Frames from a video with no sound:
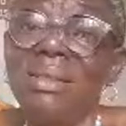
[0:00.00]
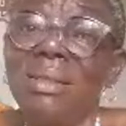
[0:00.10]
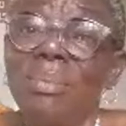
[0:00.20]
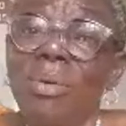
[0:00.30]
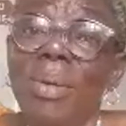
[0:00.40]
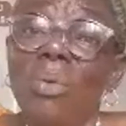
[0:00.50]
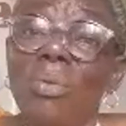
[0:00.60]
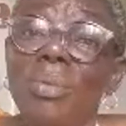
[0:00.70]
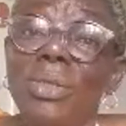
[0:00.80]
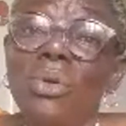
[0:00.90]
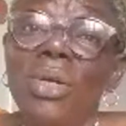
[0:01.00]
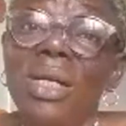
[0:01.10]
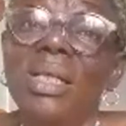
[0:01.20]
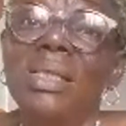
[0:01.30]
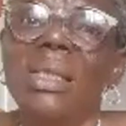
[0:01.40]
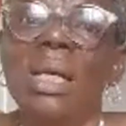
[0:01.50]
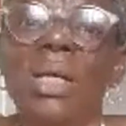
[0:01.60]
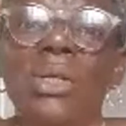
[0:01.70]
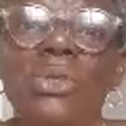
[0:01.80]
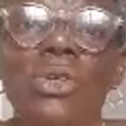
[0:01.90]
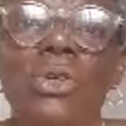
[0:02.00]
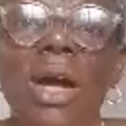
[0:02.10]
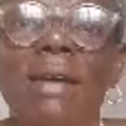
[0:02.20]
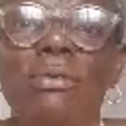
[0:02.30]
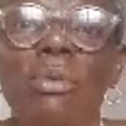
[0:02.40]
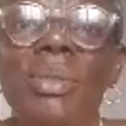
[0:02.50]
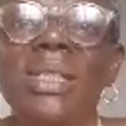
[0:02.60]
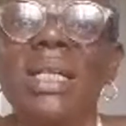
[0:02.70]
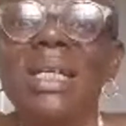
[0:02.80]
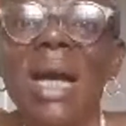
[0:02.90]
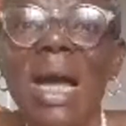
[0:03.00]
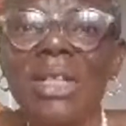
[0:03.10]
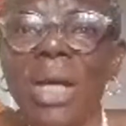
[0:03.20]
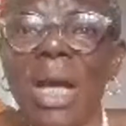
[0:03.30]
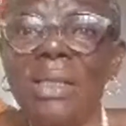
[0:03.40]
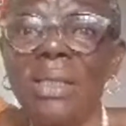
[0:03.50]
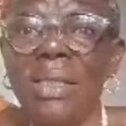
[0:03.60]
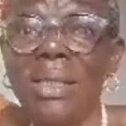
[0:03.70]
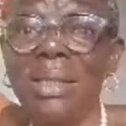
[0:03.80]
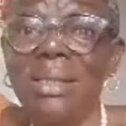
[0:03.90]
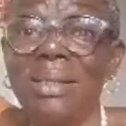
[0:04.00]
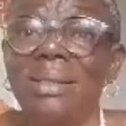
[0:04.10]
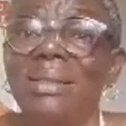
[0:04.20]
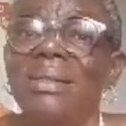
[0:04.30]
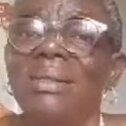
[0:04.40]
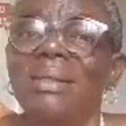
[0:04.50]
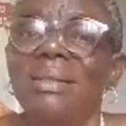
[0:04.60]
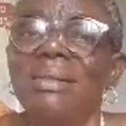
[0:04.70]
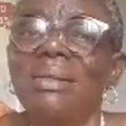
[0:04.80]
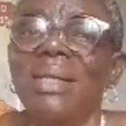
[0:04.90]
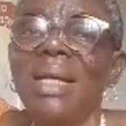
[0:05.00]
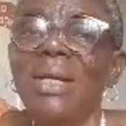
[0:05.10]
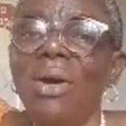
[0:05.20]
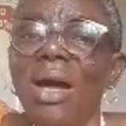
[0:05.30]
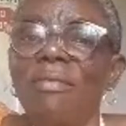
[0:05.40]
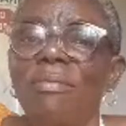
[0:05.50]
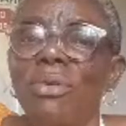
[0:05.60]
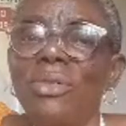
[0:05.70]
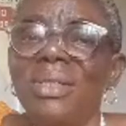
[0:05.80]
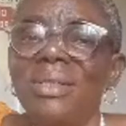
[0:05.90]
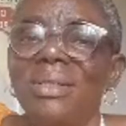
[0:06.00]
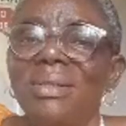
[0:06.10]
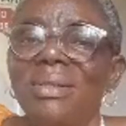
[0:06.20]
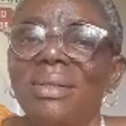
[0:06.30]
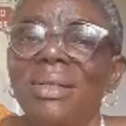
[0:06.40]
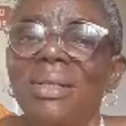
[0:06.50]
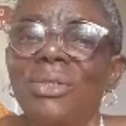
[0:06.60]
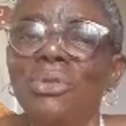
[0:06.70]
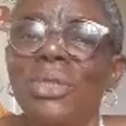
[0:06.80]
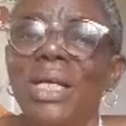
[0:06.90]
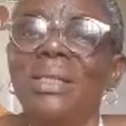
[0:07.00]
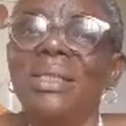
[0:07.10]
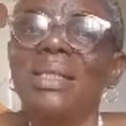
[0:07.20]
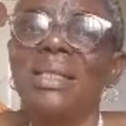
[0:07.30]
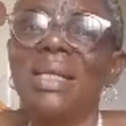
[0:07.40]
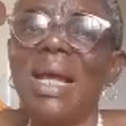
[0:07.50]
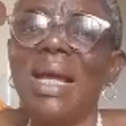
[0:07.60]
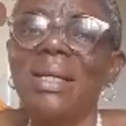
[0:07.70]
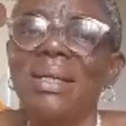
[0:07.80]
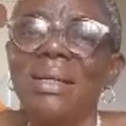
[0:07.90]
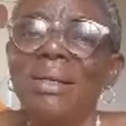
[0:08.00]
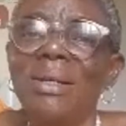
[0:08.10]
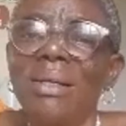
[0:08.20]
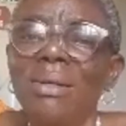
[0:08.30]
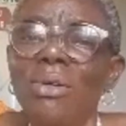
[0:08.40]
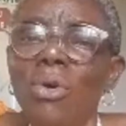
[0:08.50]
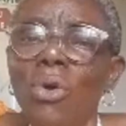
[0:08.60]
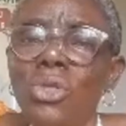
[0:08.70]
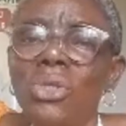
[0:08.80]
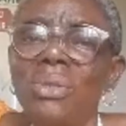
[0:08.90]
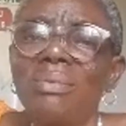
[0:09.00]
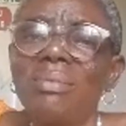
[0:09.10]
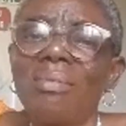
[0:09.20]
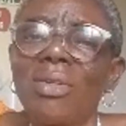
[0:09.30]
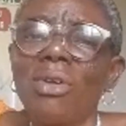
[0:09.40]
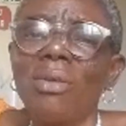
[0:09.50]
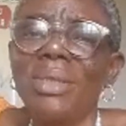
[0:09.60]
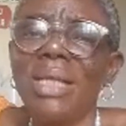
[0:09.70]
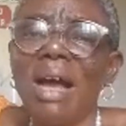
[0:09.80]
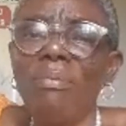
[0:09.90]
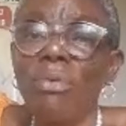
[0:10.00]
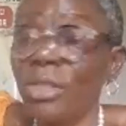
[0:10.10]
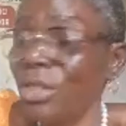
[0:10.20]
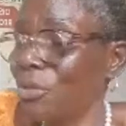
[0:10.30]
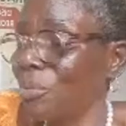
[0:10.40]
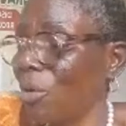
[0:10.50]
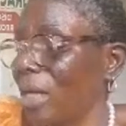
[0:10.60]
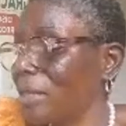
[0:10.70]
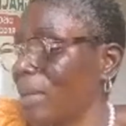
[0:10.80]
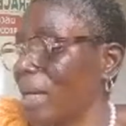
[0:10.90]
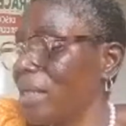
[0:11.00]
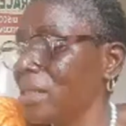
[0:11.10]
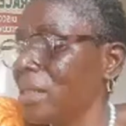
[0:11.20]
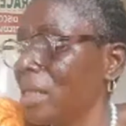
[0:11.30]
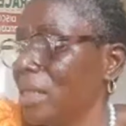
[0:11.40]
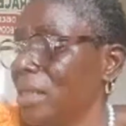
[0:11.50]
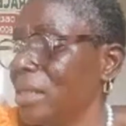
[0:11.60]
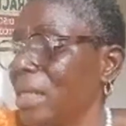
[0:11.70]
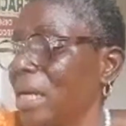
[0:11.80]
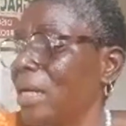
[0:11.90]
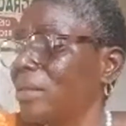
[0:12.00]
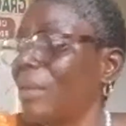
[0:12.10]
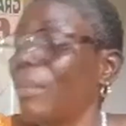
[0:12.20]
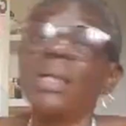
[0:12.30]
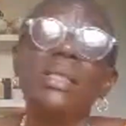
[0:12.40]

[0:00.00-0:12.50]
problem will be to heal it. So you don't have to be taking harsh teas that don't have protein. You take things like oat, something that have protein small. That's why this tamarind is